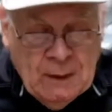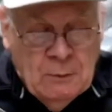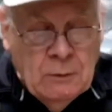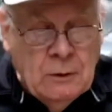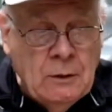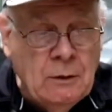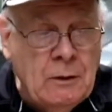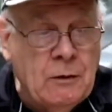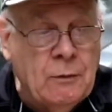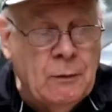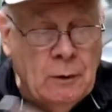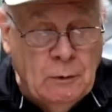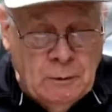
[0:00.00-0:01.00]
we'll turn
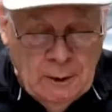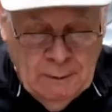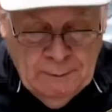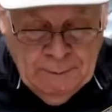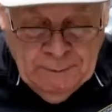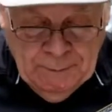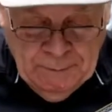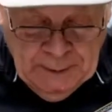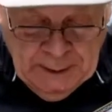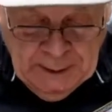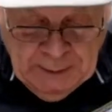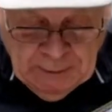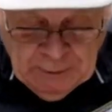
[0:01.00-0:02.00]
this one over,
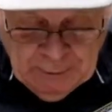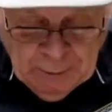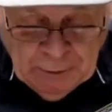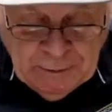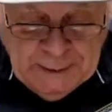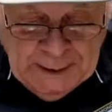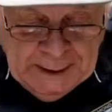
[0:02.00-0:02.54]
and it's supposed to be